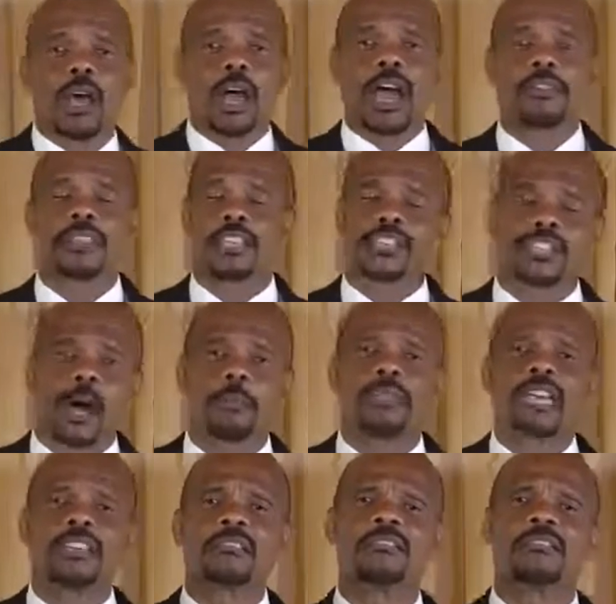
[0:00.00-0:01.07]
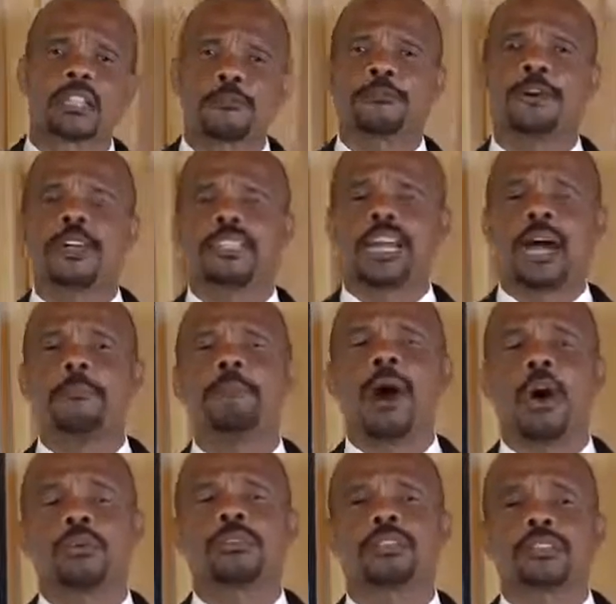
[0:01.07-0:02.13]
And there's something different
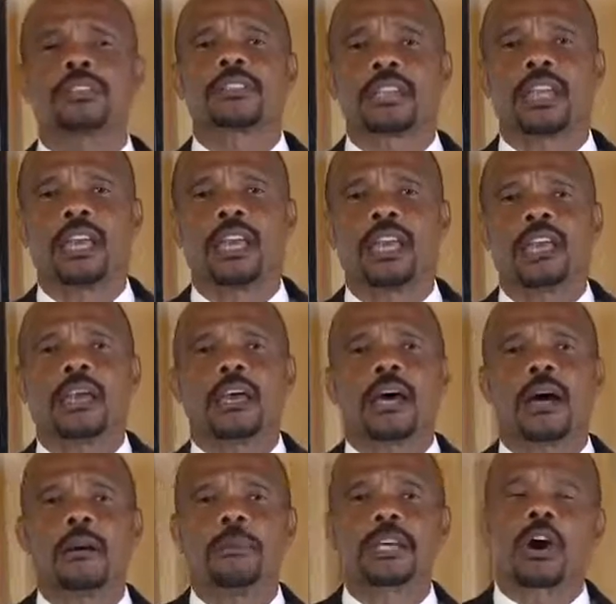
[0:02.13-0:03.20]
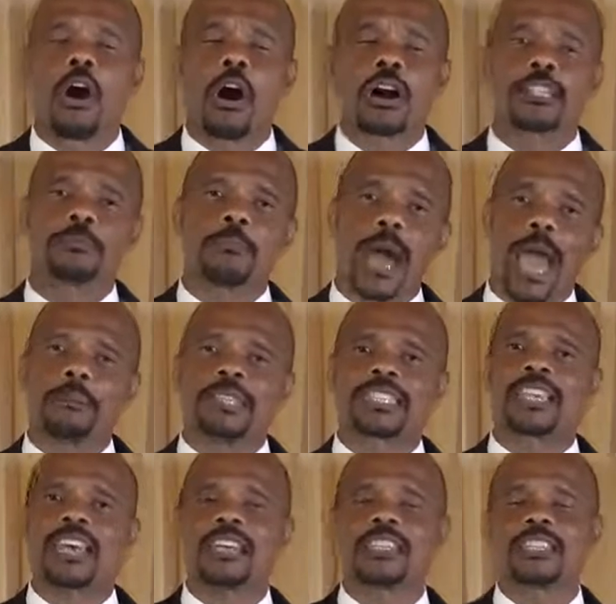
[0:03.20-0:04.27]
about this day uh, because Bible
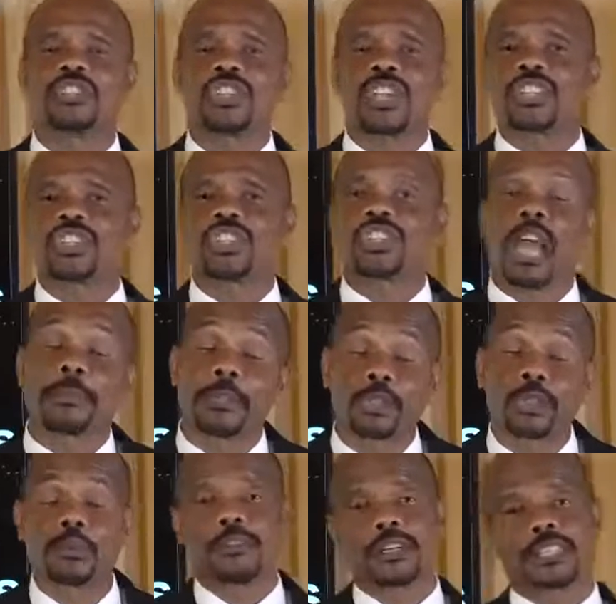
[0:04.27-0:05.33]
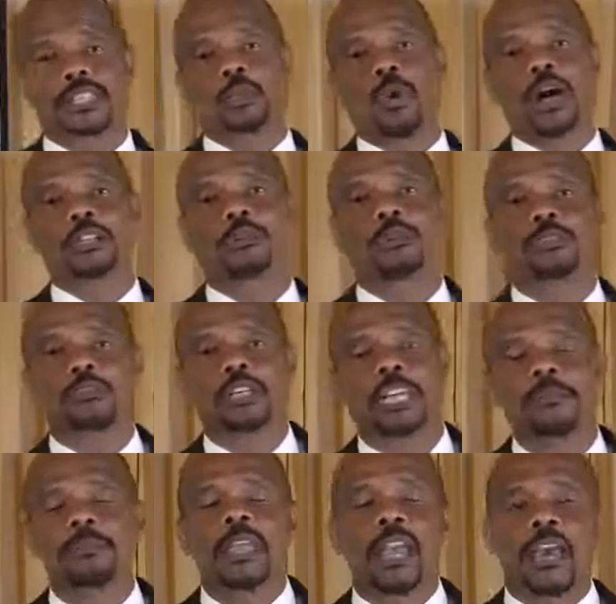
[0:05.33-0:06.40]
says in Genesis chapter 2, verses 1 to 3,
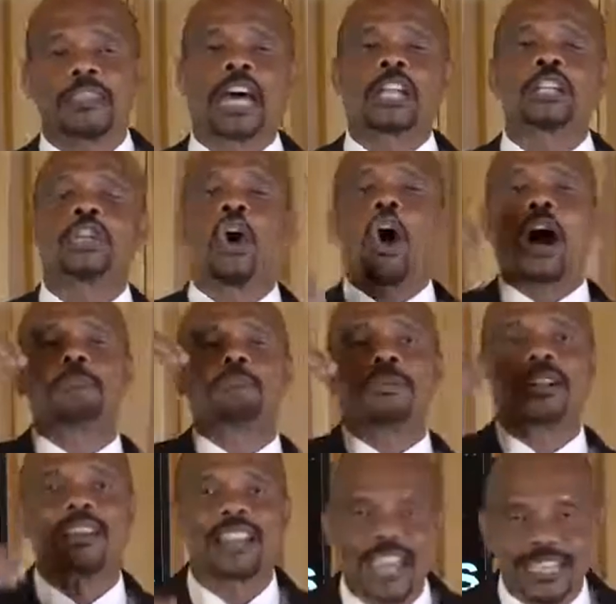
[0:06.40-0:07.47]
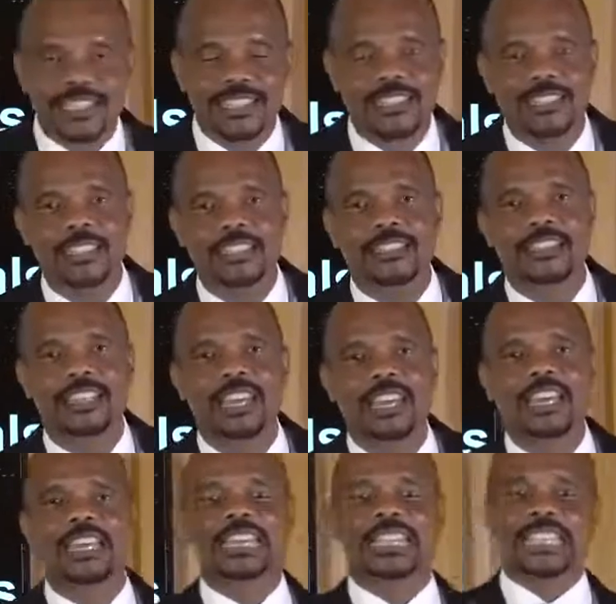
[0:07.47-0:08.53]
that God blessed this
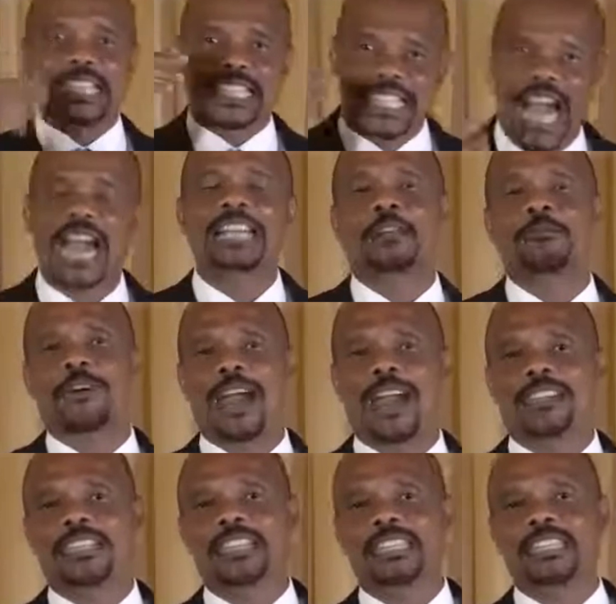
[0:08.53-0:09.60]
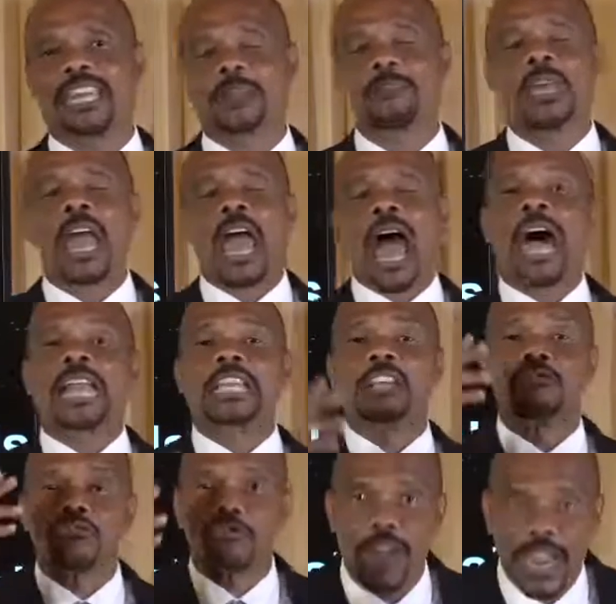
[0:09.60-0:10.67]
day, he sanctified this day, and he
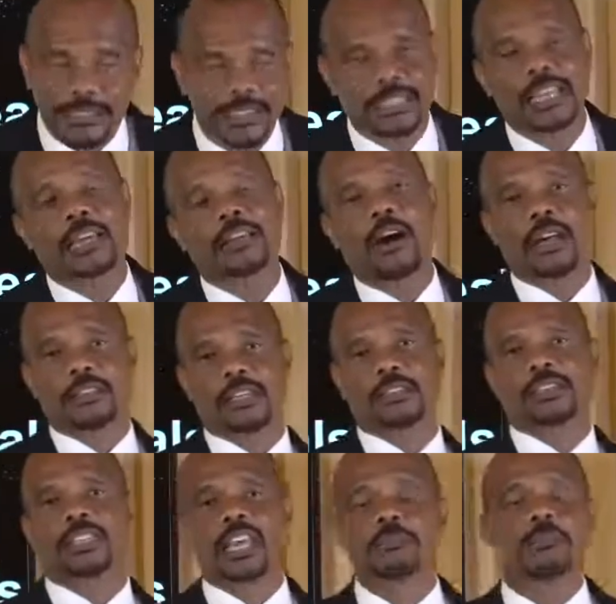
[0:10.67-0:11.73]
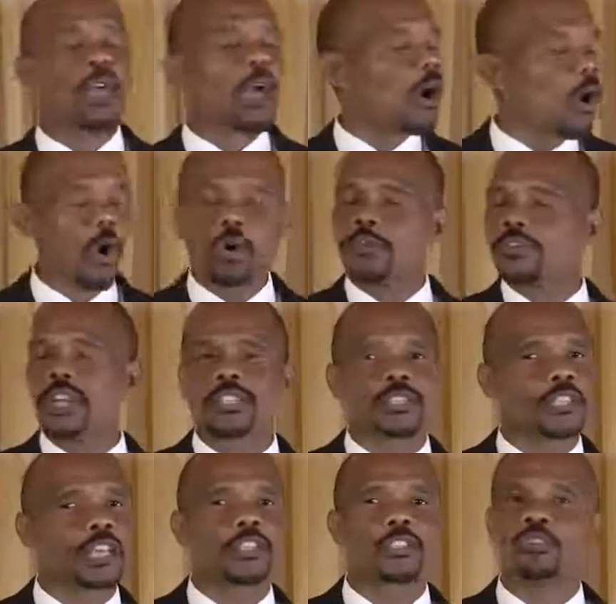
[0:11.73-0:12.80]
rested on this day oh, this
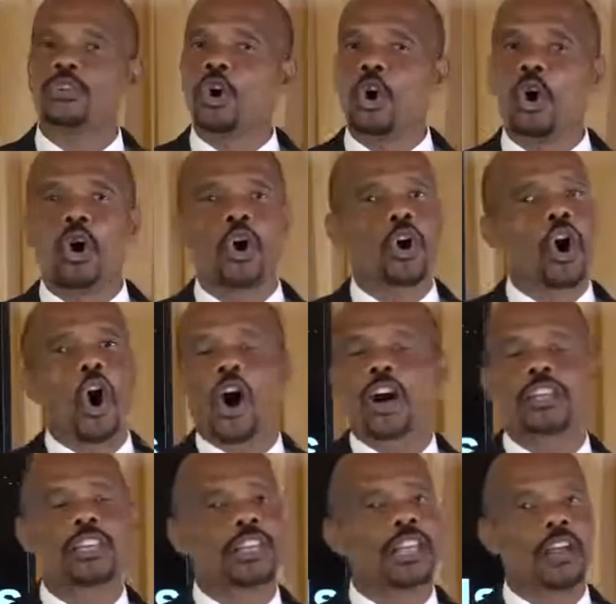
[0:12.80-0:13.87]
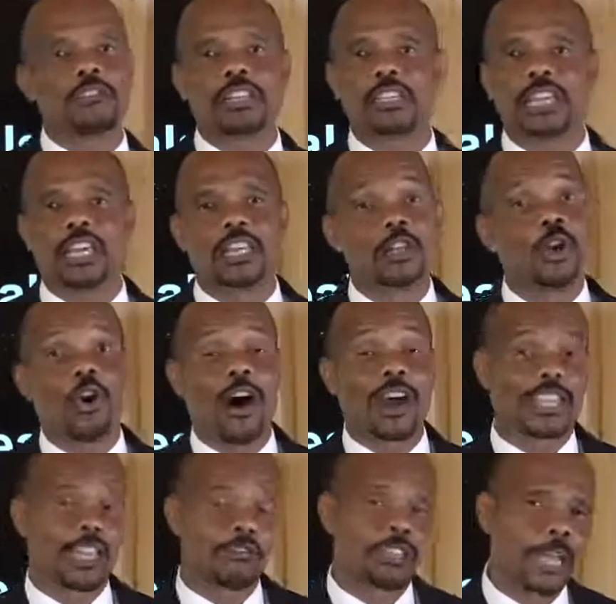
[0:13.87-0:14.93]
is no ordinary day, no
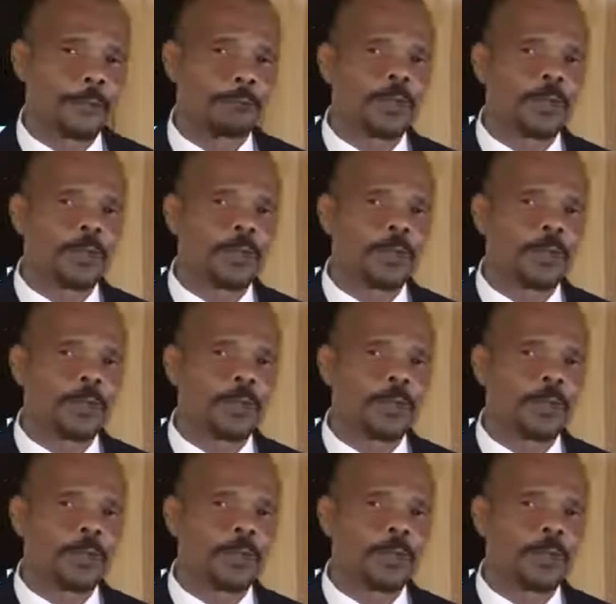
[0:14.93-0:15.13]
ordinary day.